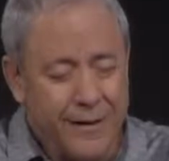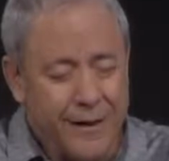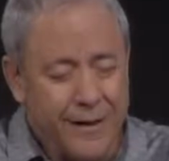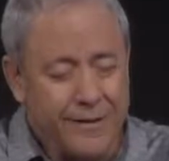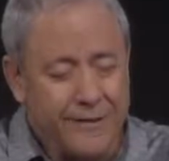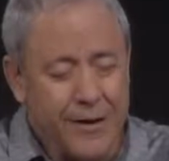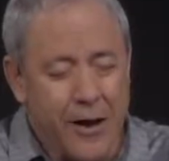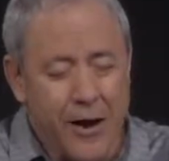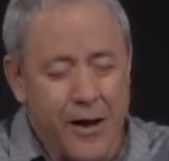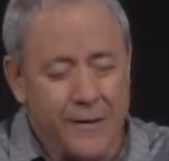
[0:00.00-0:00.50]

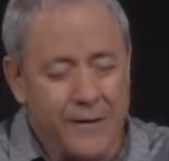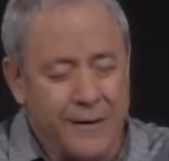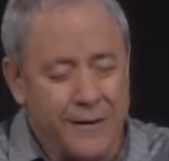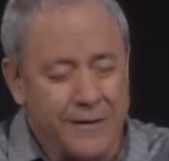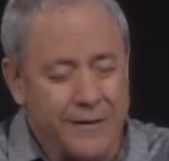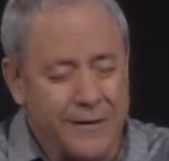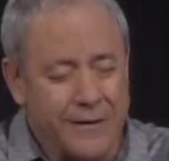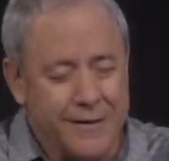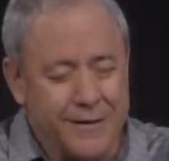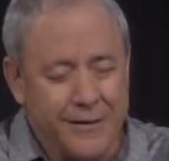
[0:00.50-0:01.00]
and God,
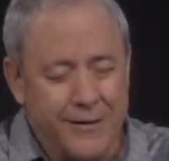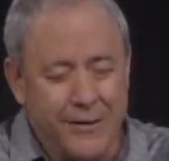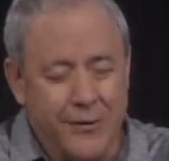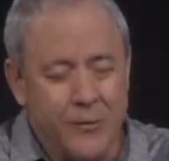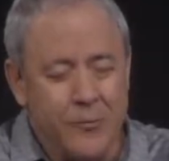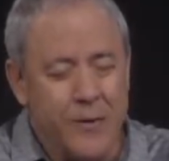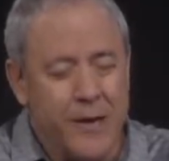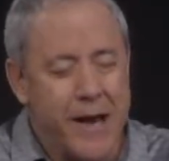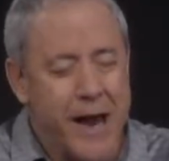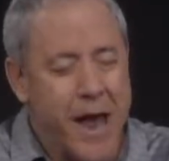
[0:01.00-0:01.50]
that
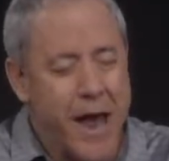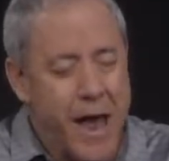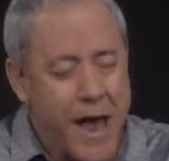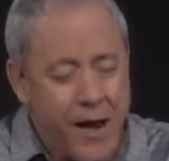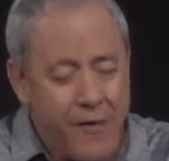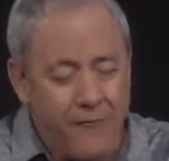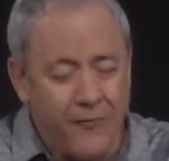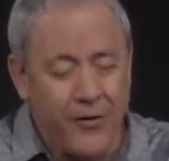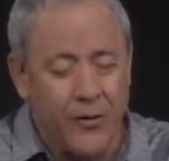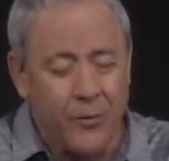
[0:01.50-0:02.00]
you would
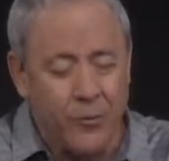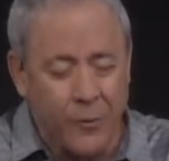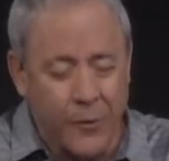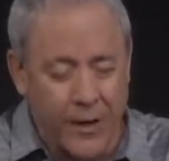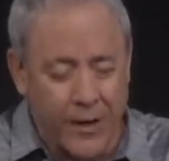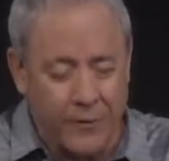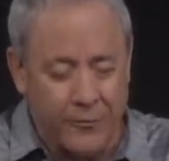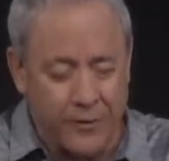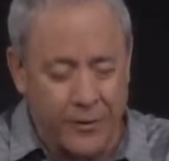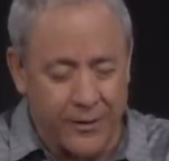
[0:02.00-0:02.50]
have your
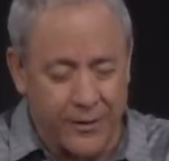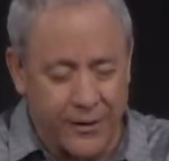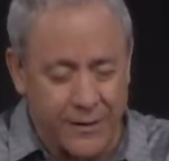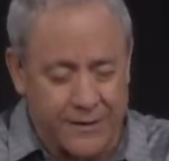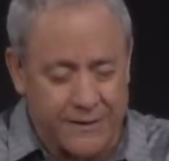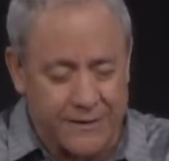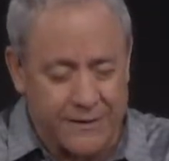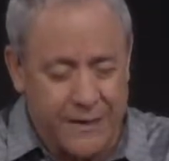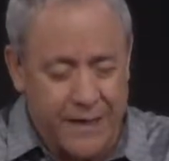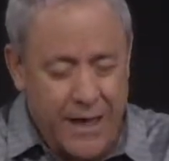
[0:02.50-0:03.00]
way with
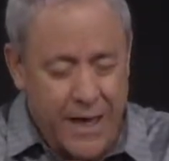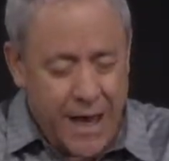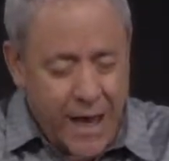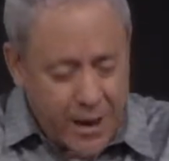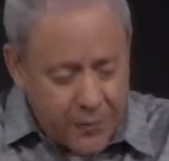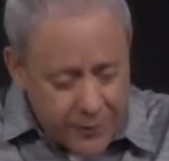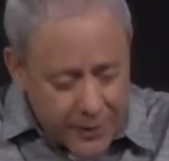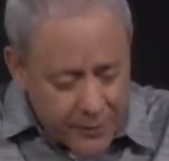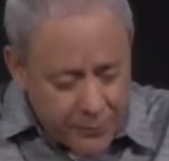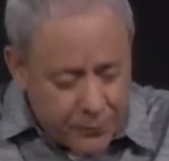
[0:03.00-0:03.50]
us.
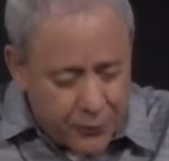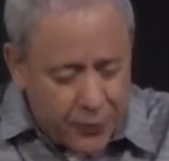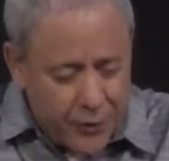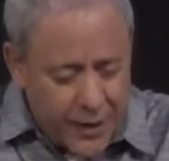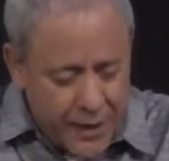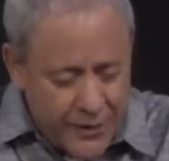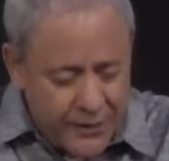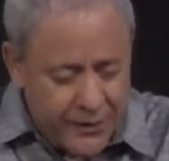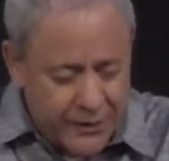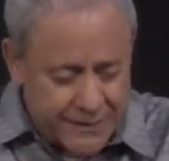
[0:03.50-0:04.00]
And we
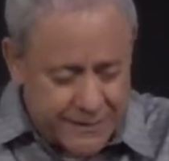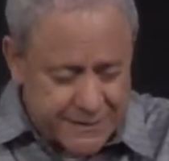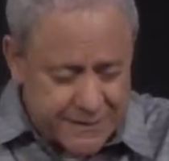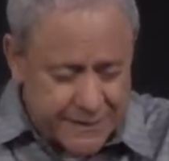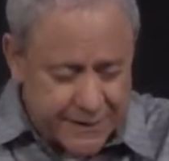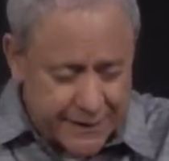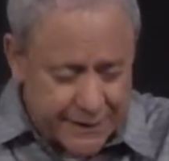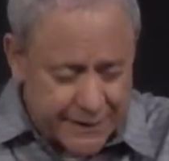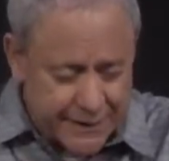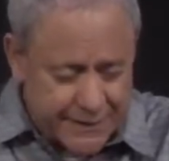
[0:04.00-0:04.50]
pray these
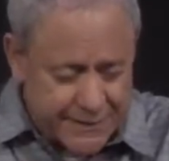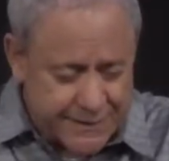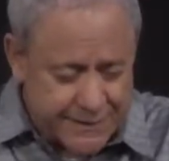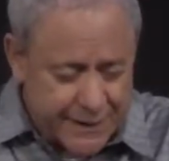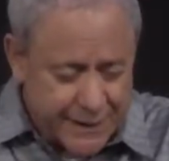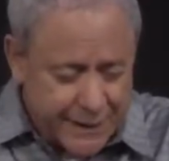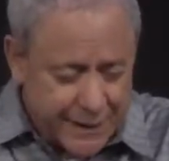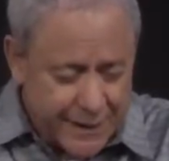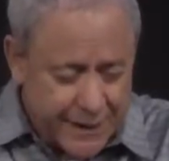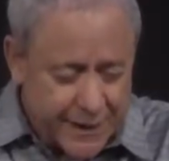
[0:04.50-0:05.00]
things
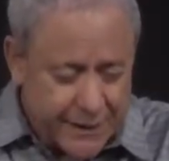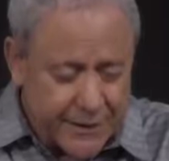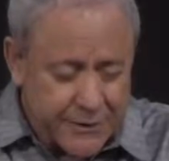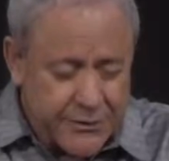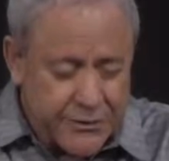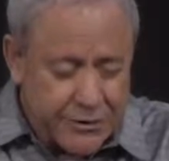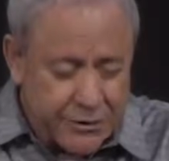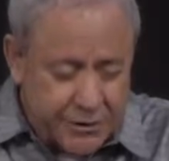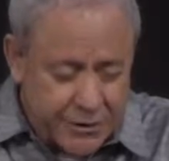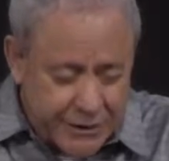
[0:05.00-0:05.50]

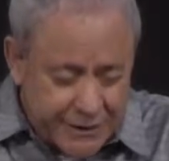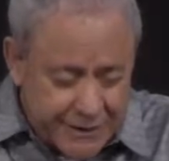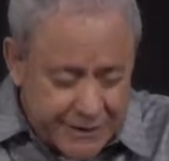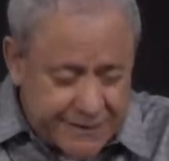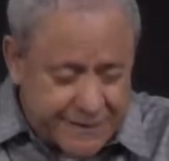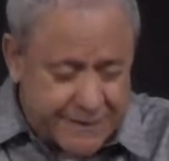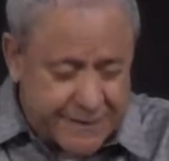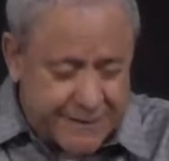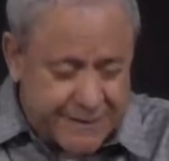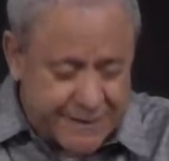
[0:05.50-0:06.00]
in
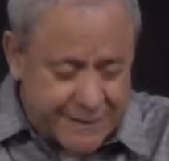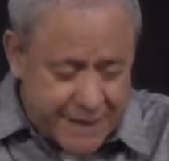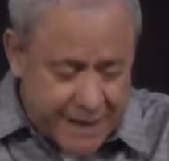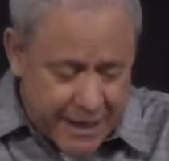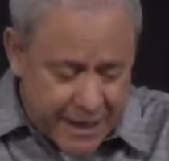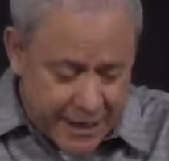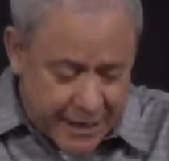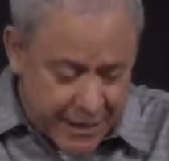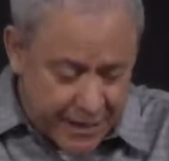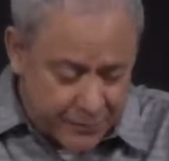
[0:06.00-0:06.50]
Jesus'
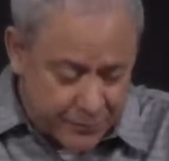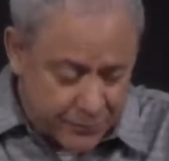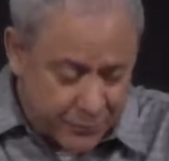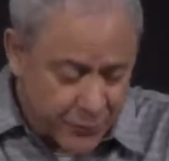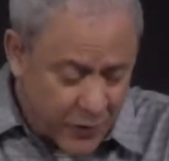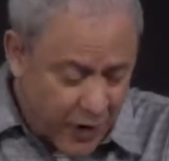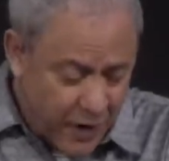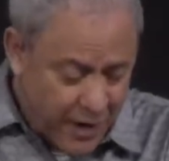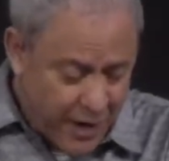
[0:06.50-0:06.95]
name.